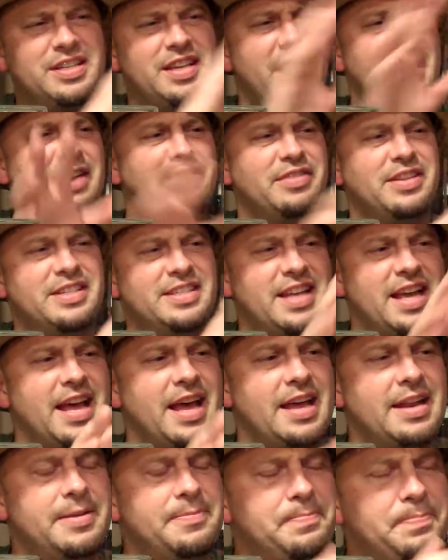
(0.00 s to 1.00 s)
the Day of the
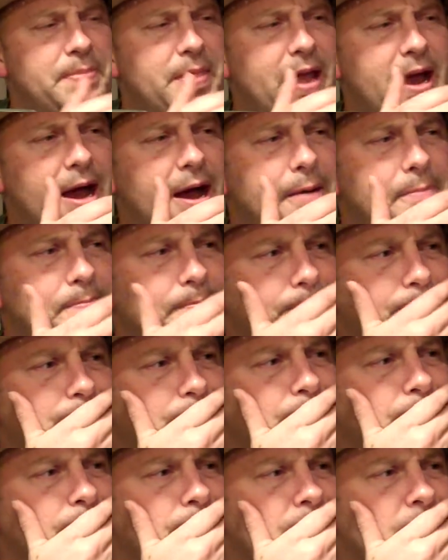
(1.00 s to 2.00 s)
Dead.
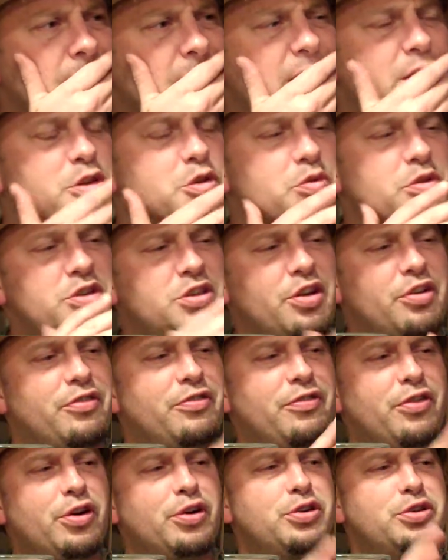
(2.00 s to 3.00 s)
This was their
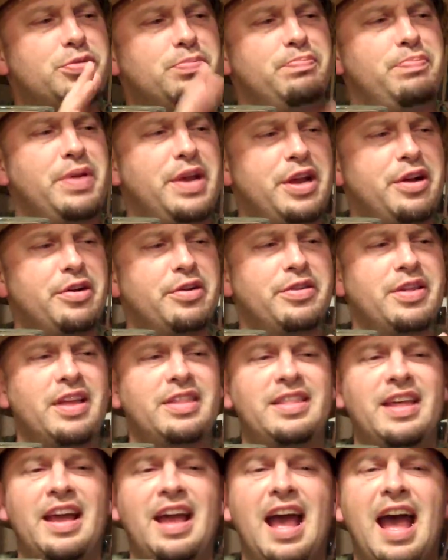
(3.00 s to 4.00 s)
first beer
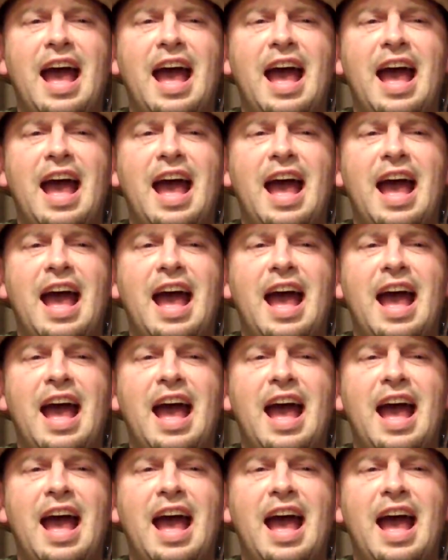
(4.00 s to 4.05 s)
that they